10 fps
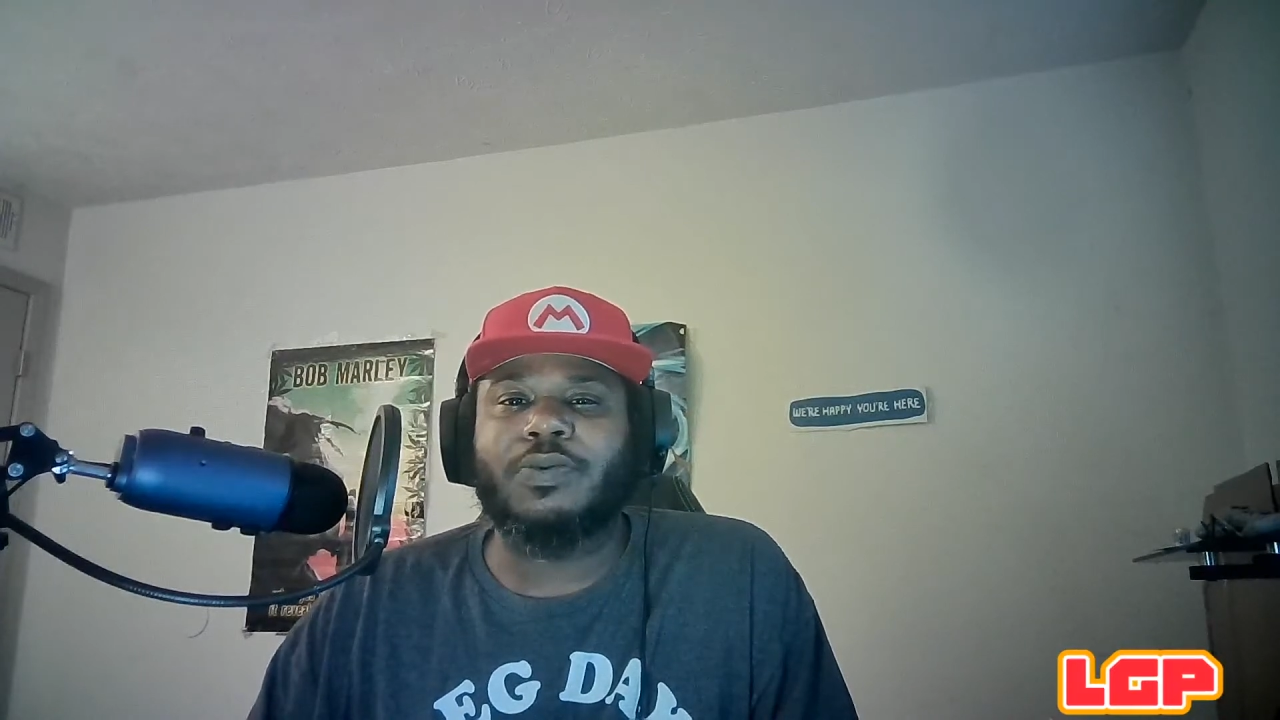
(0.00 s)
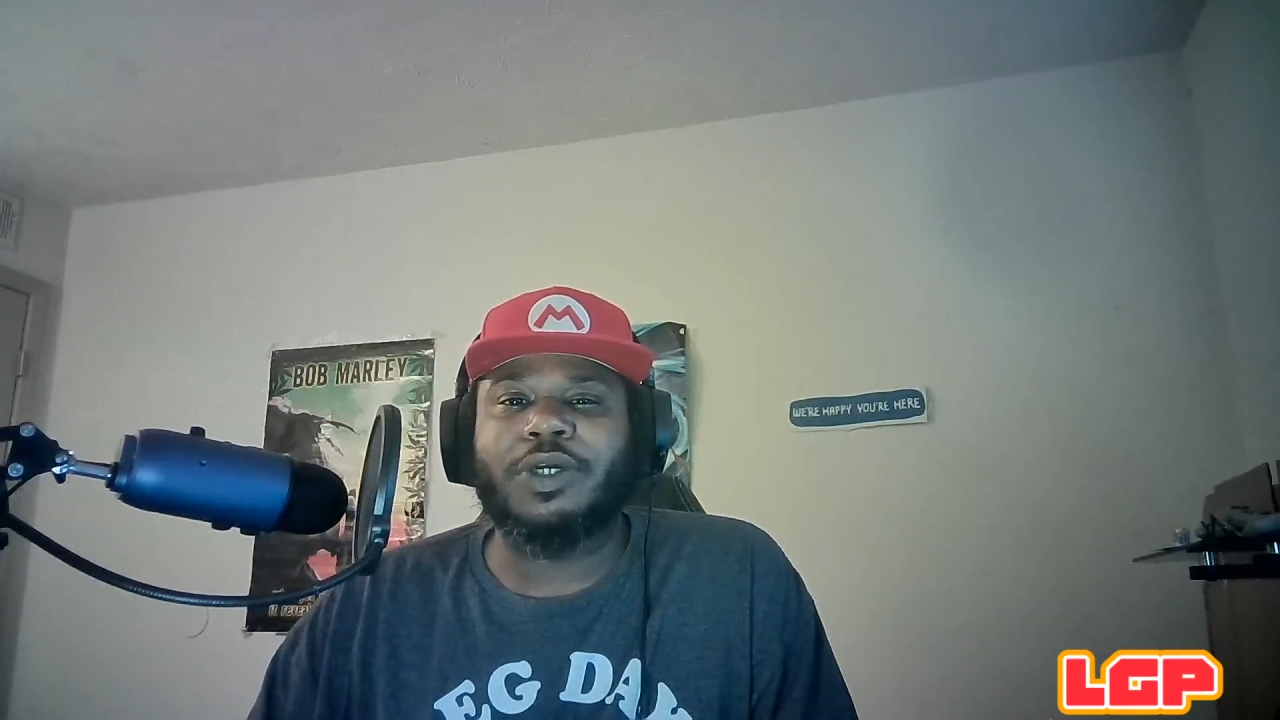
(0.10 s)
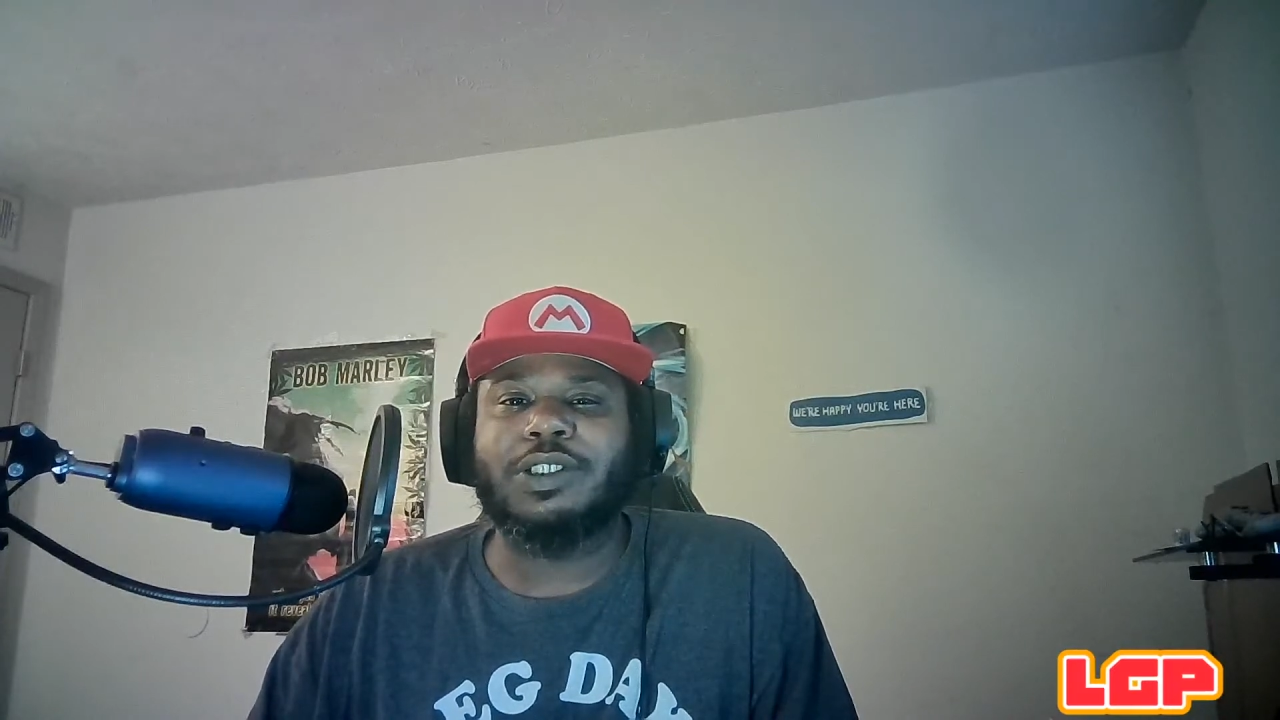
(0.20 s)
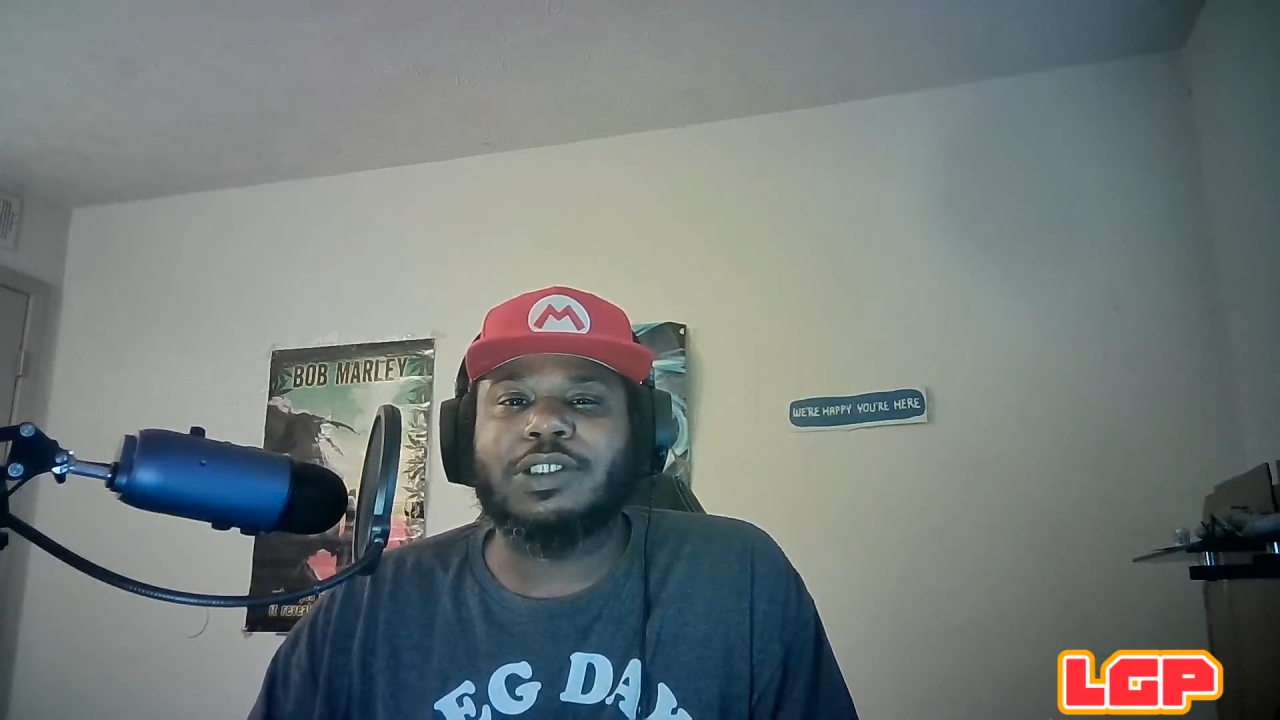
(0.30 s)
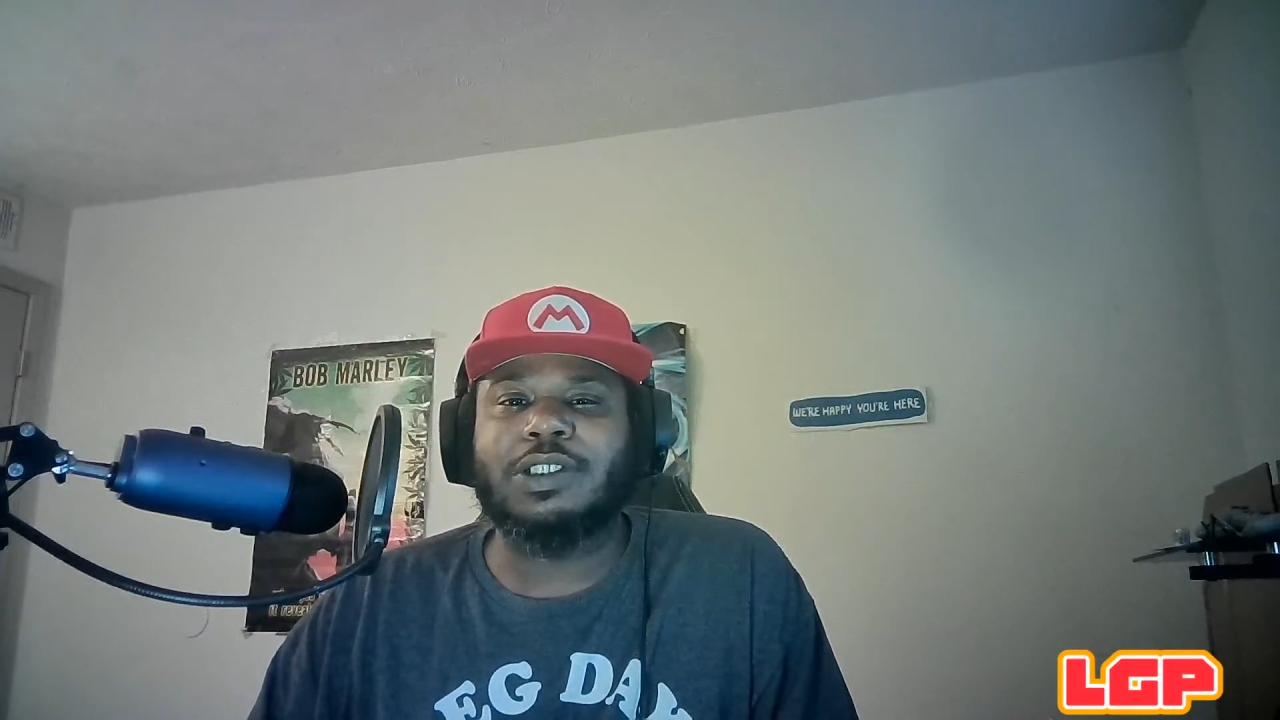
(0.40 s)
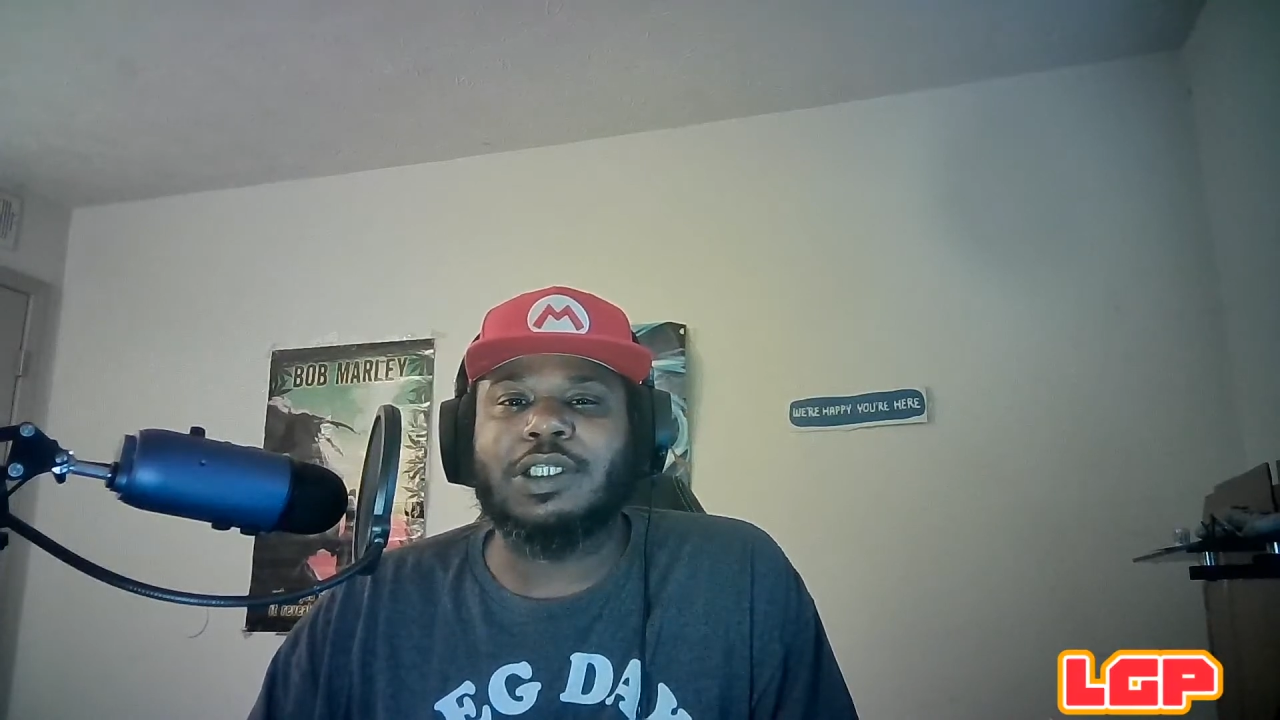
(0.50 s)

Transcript: racist